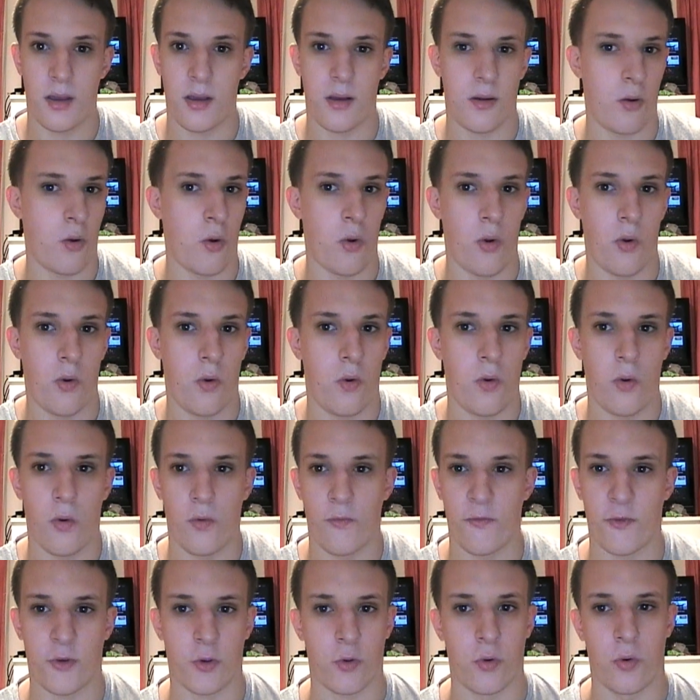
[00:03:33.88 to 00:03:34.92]
or
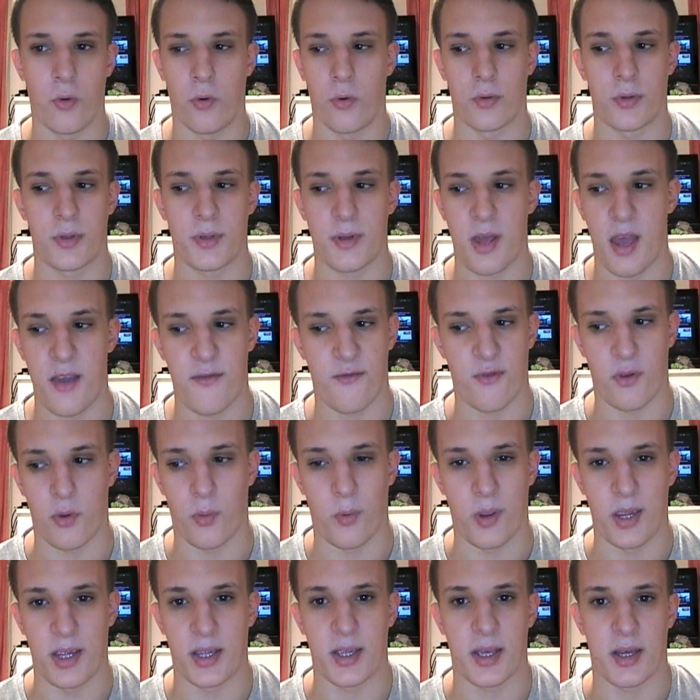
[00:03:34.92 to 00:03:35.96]
record every
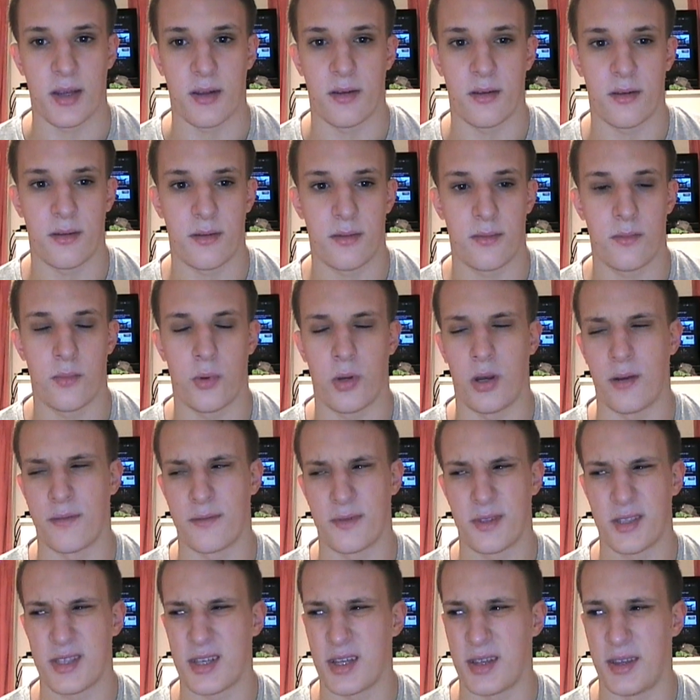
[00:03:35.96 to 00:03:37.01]
weekend I've
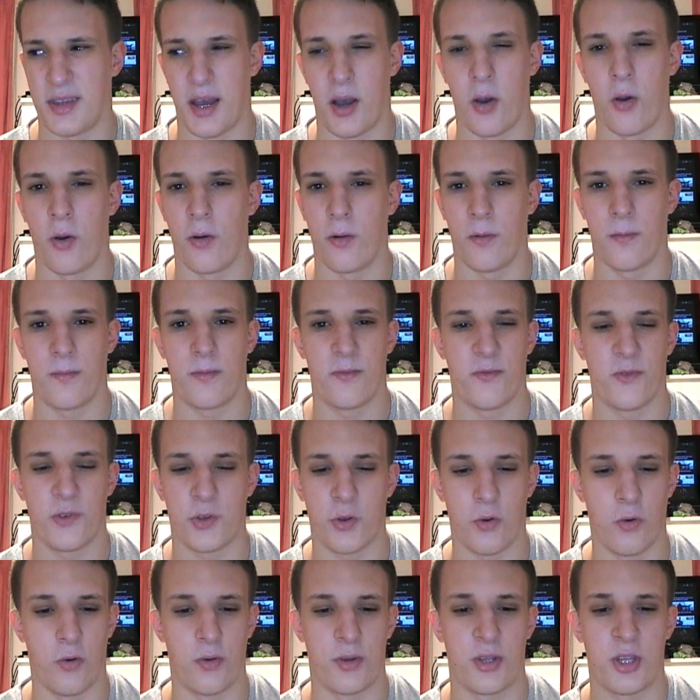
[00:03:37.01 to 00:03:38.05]
said that or
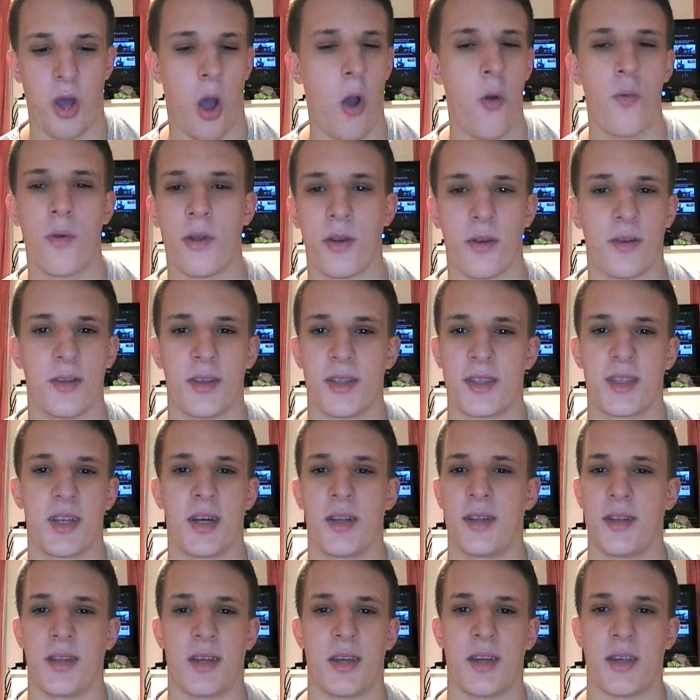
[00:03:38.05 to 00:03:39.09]
record only on
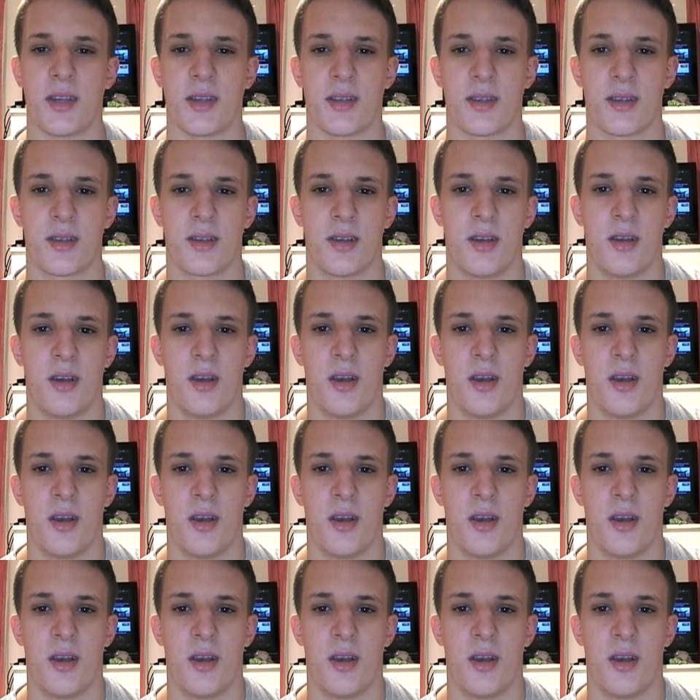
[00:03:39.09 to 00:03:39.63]
Sundays